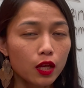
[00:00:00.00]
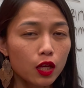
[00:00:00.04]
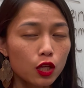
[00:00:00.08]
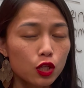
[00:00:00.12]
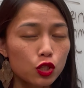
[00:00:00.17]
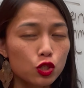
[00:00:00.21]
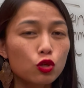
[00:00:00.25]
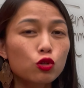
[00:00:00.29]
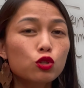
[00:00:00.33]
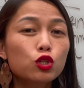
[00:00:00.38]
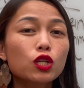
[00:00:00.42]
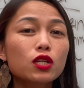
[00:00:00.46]

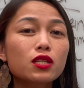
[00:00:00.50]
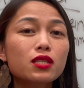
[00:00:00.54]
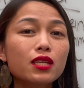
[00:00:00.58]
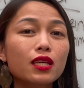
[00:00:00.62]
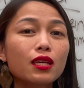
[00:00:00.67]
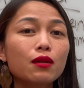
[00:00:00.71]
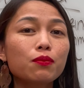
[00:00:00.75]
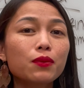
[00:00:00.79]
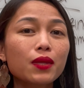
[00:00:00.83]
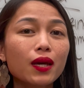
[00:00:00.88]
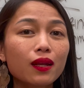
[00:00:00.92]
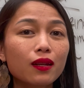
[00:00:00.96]
So just
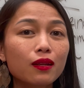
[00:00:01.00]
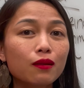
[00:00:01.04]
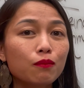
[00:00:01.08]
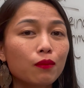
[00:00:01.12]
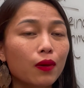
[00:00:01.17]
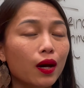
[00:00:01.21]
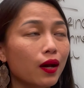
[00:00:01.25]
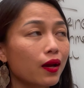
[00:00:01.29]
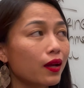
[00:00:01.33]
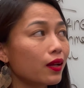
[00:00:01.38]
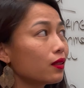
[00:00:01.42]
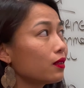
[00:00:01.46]
keep that in
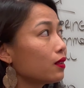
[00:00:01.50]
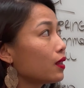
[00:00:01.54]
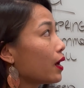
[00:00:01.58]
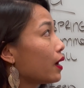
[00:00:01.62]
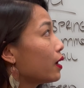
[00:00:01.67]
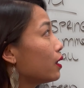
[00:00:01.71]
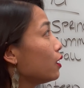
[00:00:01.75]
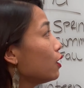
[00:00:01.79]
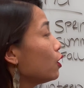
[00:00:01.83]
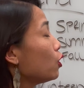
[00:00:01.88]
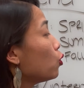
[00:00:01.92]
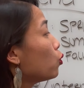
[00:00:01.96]
mind
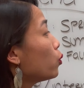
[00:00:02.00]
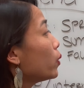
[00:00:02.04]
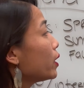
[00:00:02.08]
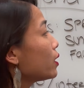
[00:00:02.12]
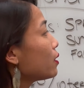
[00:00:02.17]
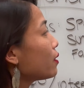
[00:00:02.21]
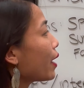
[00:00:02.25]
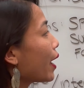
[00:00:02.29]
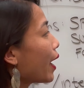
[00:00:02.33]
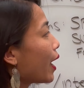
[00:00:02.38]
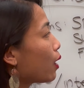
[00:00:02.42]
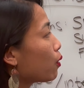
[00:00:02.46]
that with
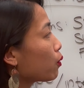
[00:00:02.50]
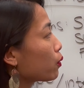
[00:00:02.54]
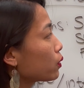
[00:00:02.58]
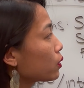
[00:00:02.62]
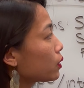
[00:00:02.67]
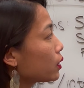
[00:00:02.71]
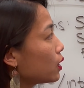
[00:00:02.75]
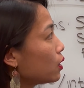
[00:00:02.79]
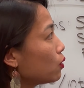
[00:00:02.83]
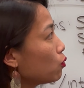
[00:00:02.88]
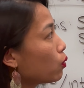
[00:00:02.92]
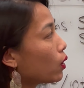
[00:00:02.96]

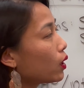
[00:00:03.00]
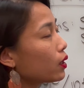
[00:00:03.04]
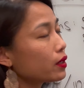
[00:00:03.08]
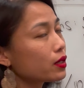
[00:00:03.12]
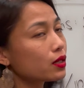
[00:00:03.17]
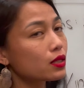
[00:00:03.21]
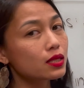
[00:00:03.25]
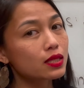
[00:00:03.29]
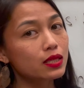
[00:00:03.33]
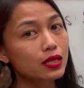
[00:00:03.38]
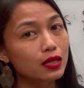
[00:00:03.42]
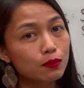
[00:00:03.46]
hourly, while it
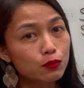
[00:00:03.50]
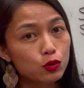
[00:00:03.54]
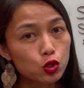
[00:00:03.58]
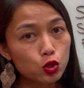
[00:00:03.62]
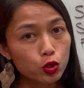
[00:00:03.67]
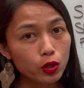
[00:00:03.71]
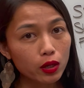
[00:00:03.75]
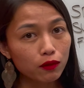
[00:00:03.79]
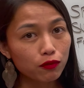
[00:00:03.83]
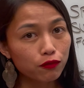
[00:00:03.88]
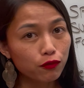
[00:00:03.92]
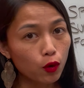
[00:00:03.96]
seems
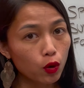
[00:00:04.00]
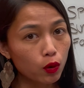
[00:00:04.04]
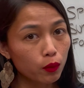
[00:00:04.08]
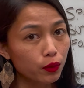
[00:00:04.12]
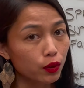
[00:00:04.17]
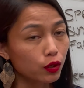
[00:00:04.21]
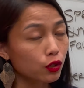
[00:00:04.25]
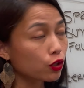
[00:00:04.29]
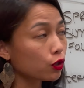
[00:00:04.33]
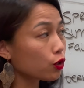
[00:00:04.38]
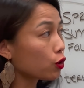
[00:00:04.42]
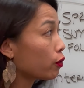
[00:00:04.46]

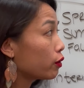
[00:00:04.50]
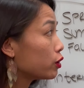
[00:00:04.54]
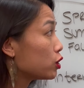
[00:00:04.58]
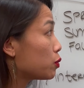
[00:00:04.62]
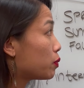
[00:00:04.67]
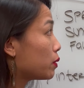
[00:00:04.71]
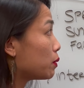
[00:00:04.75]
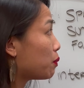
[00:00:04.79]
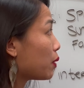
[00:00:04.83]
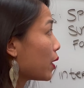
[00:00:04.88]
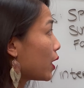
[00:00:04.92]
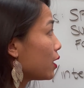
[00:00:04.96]
straightforward, you're going to
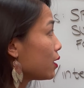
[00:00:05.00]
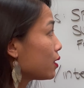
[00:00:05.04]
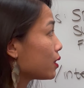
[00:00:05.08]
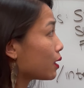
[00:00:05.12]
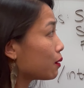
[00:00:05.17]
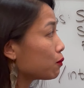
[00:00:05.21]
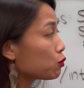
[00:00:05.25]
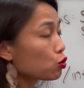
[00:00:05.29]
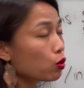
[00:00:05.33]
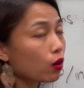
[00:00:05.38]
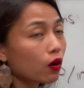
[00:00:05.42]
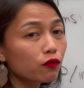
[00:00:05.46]
be paying
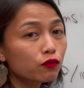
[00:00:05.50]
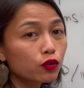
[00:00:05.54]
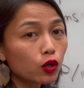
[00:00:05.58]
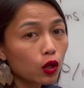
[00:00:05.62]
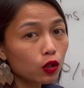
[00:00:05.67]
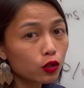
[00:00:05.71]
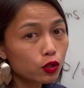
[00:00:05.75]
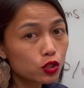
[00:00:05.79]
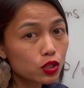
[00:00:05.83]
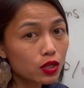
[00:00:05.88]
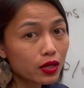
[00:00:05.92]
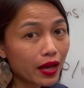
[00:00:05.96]
them
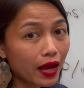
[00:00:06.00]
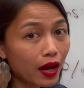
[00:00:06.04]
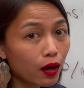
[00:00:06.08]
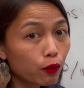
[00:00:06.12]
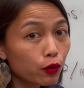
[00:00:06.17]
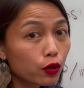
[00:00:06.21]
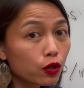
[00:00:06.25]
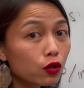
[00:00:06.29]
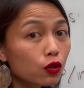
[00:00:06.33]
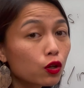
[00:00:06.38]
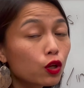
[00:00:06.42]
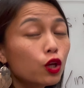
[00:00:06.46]
$12 an
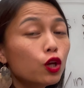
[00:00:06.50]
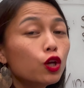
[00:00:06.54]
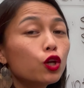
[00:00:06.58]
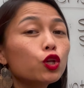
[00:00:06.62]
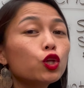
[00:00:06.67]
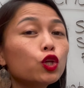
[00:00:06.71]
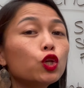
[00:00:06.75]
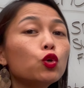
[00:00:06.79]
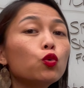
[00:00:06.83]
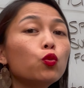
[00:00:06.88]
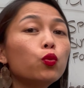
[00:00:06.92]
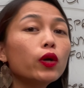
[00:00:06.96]
hour,
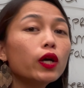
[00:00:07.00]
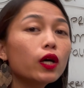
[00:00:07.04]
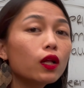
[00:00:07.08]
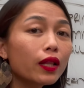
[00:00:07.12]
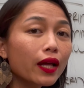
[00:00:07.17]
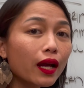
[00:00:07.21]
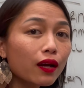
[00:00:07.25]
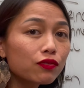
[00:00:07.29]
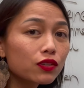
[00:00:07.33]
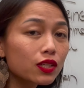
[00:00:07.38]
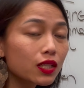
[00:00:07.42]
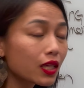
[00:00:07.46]
you will
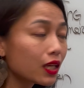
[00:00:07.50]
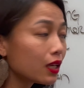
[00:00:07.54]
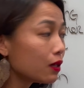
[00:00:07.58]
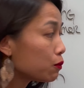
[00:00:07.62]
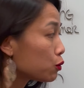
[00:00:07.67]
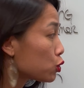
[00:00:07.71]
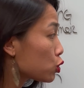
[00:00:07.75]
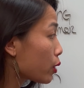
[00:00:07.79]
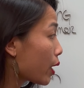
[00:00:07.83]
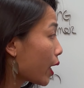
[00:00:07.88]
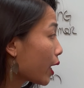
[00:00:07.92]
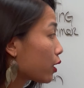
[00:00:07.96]
have to keep
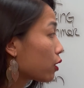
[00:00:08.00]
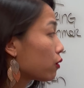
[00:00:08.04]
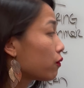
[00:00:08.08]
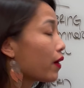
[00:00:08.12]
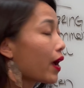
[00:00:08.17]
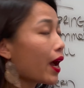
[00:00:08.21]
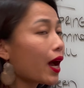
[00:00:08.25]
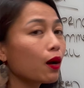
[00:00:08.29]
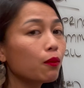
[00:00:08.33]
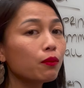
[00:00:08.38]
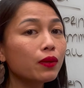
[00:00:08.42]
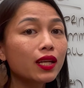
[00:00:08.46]
track of
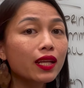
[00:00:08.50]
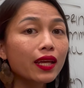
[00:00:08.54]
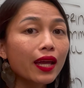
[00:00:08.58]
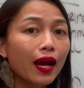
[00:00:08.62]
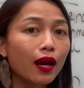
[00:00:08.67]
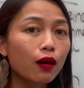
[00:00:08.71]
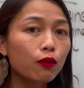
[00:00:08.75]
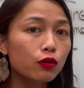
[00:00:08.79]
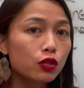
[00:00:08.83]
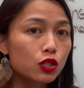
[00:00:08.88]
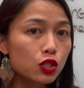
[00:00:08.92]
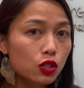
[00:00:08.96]
how many
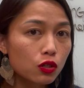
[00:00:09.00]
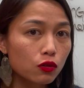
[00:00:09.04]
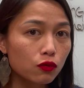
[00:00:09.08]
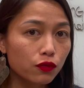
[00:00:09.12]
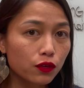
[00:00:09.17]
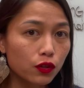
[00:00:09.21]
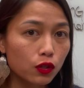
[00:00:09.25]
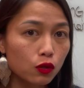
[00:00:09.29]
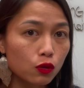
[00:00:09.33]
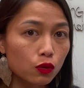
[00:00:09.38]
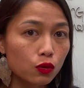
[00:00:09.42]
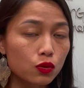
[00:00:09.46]
hours you've
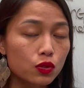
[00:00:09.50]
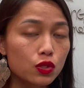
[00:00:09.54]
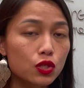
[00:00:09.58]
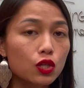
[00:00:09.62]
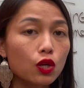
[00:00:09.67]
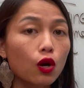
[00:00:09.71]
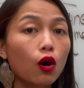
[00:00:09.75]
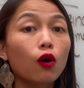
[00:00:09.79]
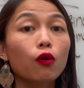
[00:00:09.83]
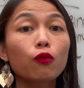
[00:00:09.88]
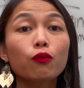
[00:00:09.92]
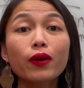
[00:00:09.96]
used
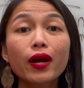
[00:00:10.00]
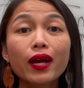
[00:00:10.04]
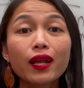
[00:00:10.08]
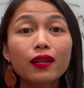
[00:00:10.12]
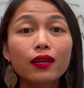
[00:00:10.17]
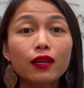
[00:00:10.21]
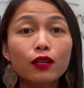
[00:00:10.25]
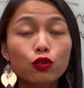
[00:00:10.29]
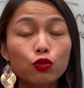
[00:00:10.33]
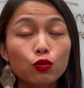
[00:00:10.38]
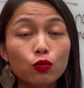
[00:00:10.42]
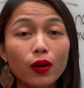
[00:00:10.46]

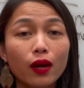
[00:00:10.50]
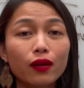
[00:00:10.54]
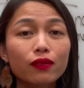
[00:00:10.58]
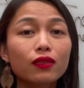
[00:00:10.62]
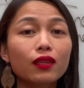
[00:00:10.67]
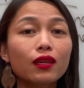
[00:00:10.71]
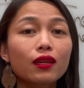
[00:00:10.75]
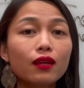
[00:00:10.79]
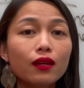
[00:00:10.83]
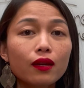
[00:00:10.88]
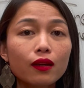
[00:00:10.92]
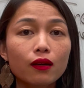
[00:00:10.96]
already throughout the
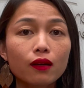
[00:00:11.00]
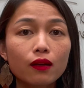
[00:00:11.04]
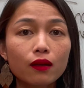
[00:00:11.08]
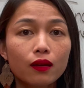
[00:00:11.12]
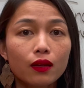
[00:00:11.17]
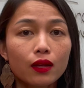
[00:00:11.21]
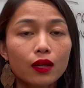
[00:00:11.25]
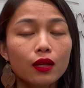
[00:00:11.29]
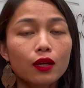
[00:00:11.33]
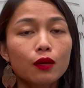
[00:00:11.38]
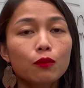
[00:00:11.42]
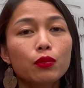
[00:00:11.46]
year,
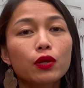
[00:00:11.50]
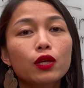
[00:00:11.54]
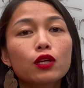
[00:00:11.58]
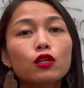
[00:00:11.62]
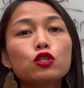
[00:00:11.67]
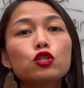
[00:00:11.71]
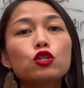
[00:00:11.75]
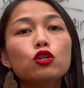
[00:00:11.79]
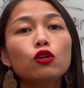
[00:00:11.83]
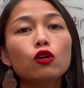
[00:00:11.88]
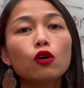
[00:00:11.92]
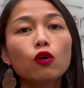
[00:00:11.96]
because
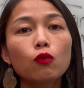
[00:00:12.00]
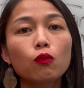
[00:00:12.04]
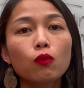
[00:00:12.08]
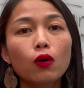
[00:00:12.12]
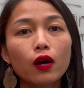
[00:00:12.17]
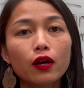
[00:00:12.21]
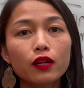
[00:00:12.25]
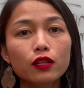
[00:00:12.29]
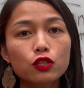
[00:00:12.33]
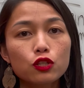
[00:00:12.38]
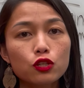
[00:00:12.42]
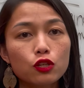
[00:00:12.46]
you don't
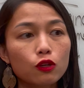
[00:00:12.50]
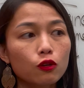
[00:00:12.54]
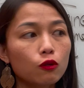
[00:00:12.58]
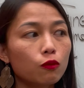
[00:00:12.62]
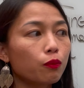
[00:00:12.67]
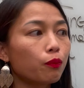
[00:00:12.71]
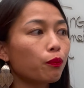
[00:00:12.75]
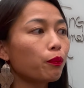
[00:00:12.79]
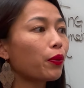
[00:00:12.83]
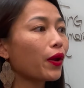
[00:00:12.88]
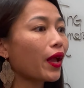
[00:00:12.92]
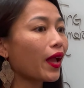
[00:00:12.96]
want to
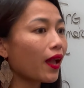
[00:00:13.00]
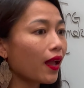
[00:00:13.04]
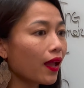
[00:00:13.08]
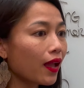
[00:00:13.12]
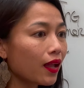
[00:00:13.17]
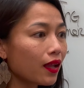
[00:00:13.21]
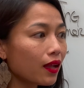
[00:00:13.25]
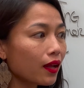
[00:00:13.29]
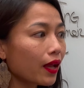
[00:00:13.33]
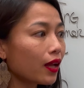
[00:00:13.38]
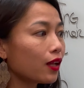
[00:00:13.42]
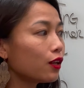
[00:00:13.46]

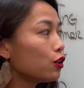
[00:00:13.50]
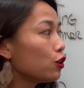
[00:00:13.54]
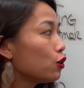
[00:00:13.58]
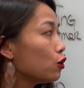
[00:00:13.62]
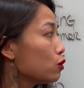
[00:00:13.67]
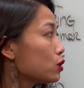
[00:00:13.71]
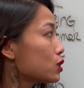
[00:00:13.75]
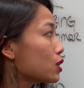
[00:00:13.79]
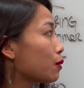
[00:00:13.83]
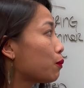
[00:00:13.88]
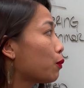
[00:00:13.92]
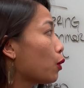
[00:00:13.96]
pay and
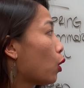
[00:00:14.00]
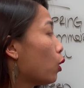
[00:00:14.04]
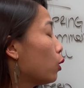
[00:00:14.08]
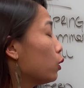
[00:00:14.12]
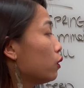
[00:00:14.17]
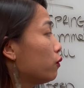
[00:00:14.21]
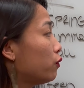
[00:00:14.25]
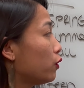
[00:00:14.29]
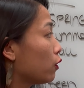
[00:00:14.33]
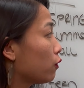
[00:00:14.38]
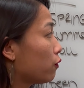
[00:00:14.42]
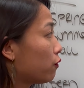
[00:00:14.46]
use up all
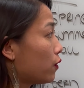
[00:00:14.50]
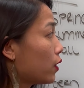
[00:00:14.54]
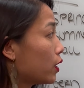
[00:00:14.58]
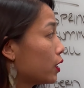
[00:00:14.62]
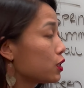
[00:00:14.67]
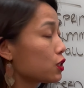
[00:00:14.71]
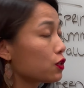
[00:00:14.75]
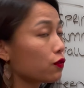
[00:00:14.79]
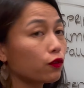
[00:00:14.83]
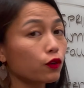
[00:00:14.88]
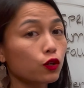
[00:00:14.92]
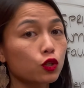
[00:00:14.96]
of your
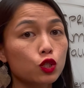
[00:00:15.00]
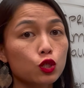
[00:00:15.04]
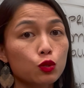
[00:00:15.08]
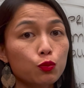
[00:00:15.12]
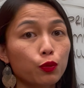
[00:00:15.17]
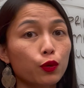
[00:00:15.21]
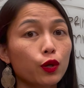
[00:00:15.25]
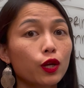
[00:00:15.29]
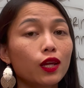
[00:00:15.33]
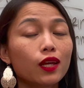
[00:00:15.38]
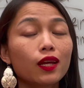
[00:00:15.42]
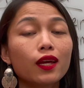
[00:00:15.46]
funds for
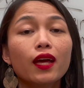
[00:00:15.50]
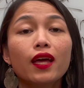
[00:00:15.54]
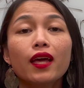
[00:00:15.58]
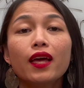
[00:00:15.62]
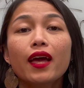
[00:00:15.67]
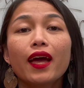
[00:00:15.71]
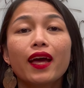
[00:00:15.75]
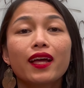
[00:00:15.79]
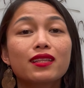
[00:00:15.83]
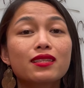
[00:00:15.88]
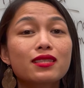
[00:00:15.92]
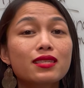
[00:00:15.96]
spring
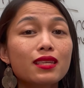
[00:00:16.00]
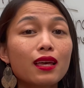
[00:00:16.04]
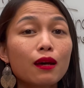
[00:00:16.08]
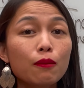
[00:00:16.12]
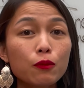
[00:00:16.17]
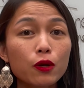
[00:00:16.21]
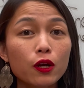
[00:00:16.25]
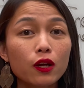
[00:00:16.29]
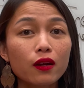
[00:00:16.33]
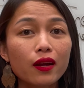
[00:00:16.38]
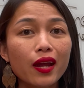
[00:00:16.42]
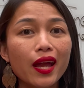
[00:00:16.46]
and
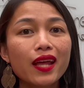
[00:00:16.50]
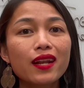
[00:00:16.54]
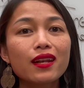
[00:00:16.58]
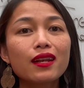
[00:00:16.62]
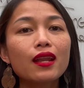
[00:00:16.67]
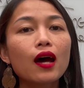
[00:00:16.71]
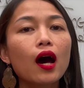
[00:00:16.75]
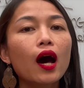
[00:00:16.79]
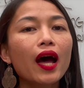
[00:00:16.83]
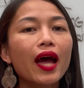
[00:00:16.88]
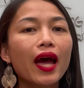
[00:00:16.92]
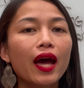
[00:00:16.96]
summer and
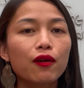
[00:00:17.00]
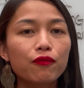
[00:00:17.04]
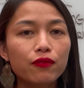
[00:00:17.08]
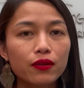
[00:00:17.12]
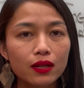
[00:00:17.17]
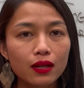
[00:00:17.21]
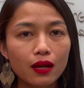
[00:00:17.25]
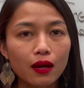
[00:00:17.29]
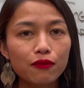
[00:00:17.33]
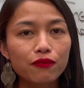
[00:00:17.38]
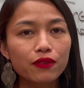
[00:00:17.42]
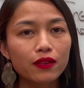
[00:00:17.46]
not have
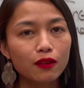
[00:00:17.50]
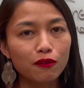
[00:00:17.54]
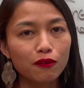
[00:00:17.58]
enough in the